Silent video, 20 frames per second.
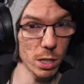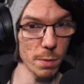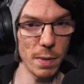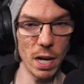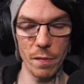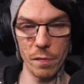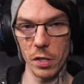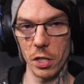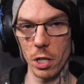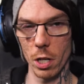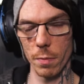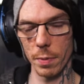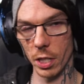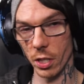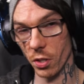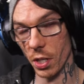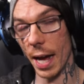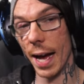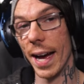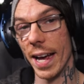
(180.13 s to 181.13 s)
to my video,
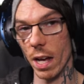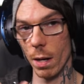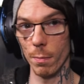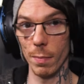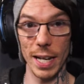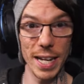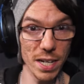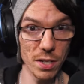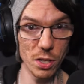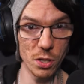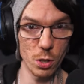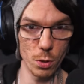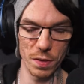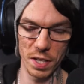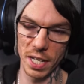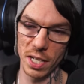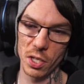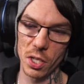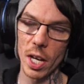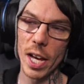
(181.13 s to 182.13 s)
because I am late to
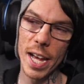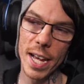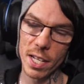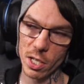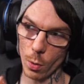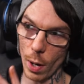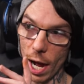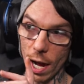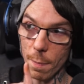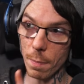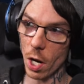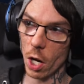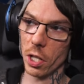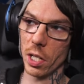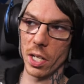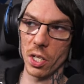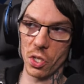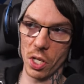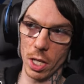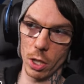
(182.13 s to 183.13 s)
this. So I'm not
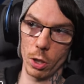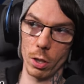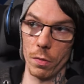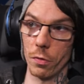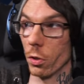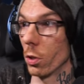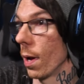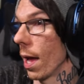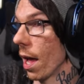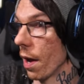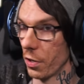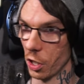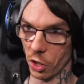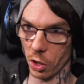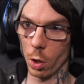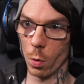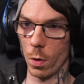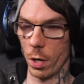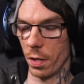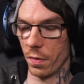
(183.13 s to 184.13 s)
going to sit and go through every
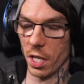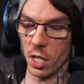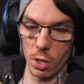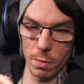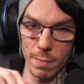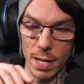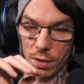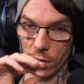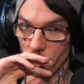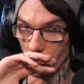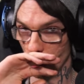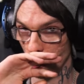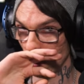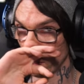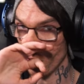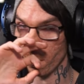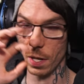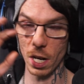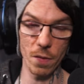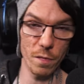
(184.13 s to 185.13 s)
single one of these and make this a
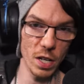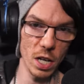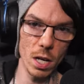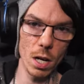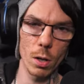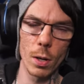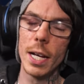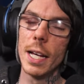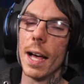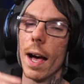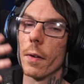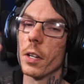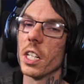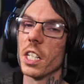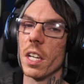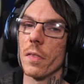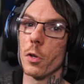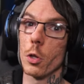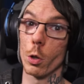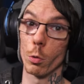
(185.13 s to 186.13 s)
20-minute video. I'm going to
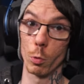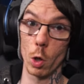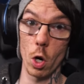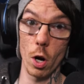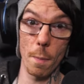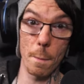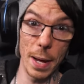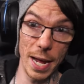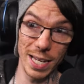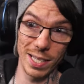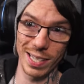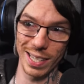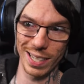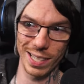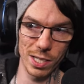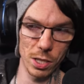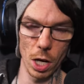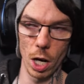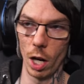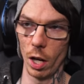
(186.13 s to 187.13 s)
give you the raw
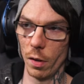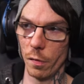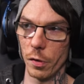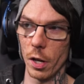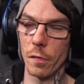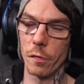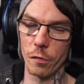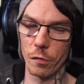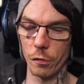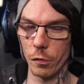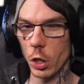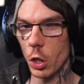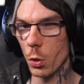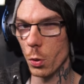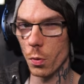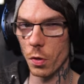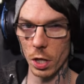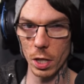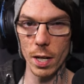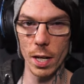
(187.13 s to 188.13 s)
basics of a
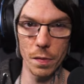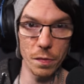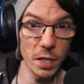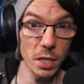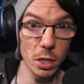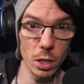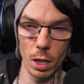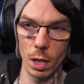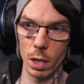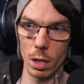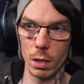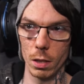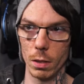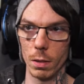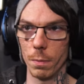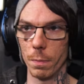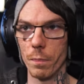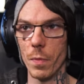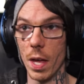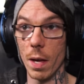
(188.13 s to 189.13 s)
few that I think
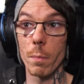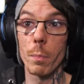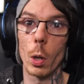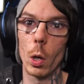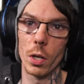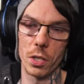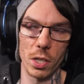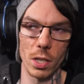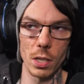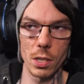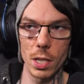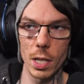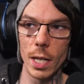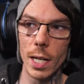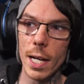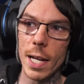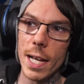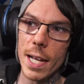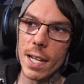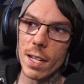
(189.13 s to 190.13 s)
are important.
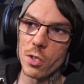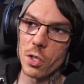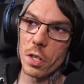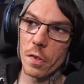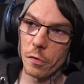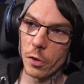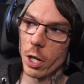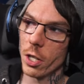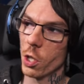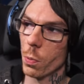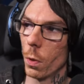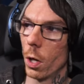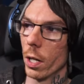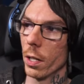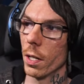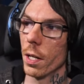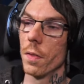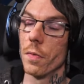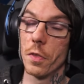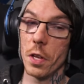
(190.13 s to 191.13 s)
So the first one,
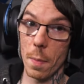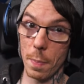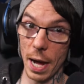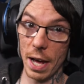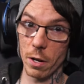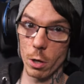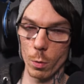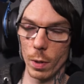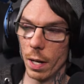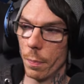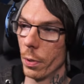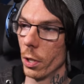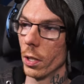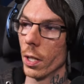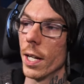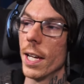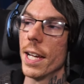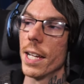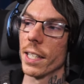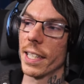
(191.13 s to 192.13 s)
the banner weapon,
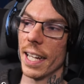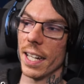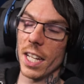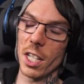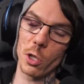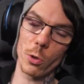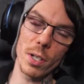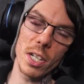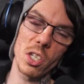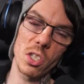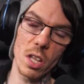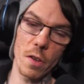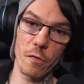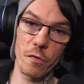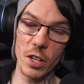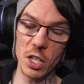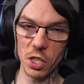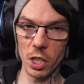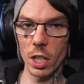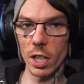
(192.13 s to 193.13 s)
can increase the
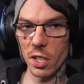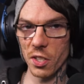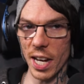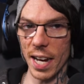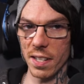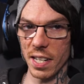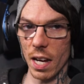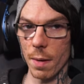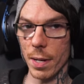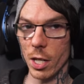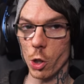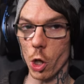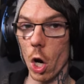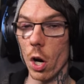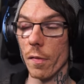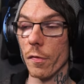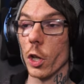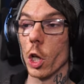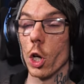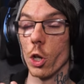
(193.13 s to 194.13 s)
physical attack damage
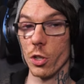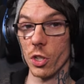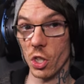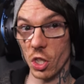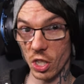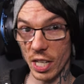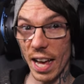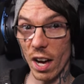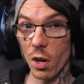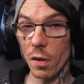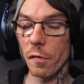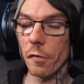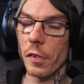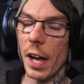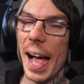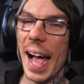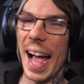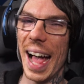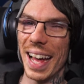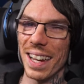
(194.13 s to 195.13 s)
of herself
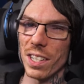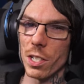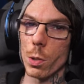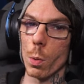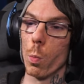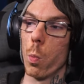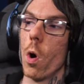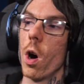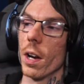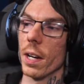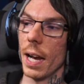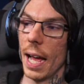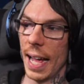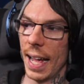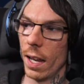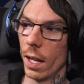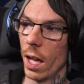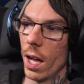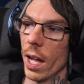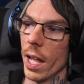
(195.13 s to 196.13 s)
and one
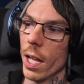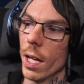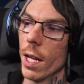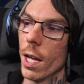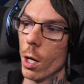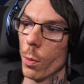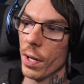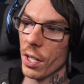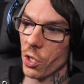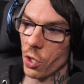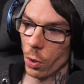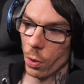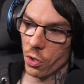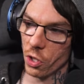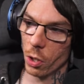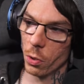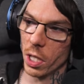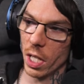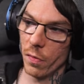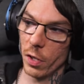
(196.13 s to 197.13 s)
ally, whilst
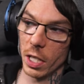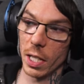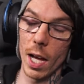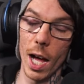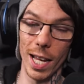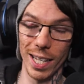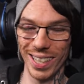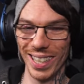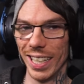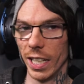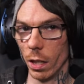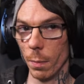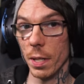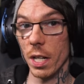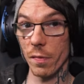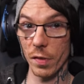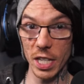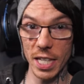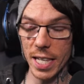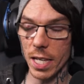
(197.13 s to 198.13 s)
also giving a little bit
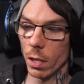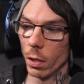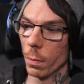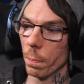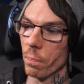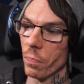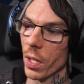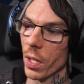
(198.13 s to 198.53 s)
of a heal.